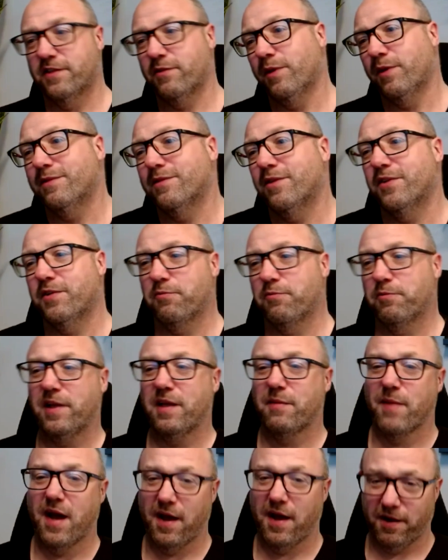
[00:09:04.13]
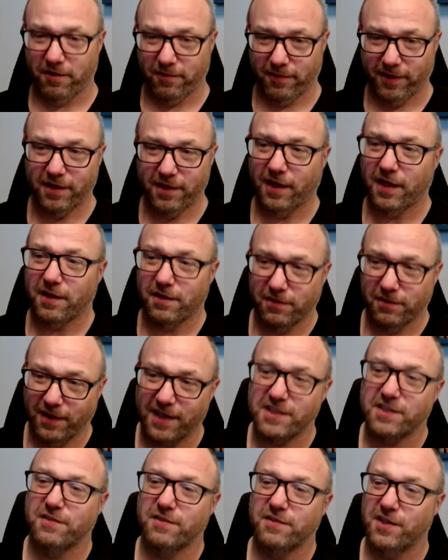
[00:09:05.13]
Well, does it really matter, right? Like
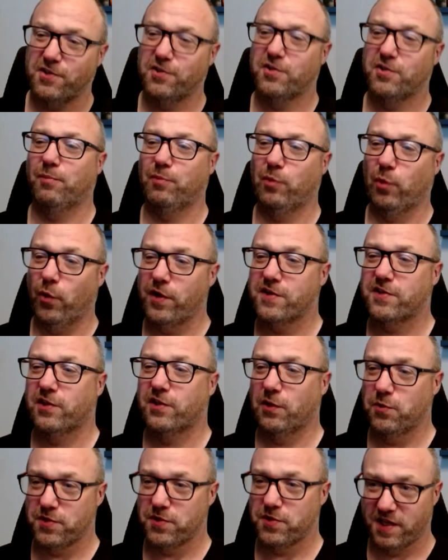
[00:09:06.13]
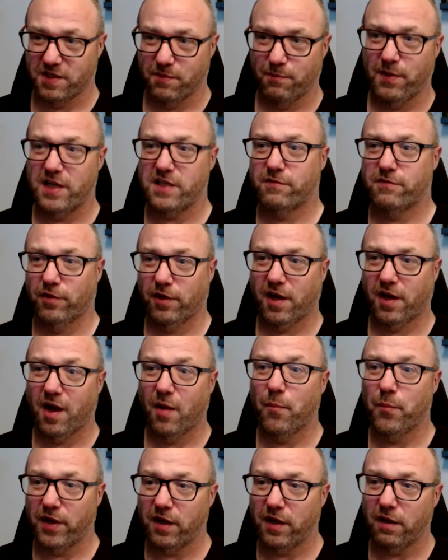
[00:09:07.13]
let's just deploy the solution that's the best for the
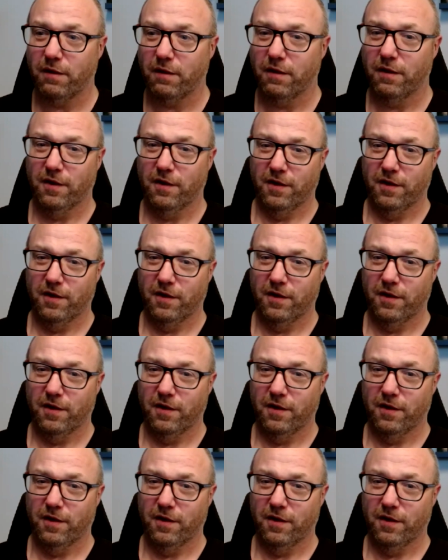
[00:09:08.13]
company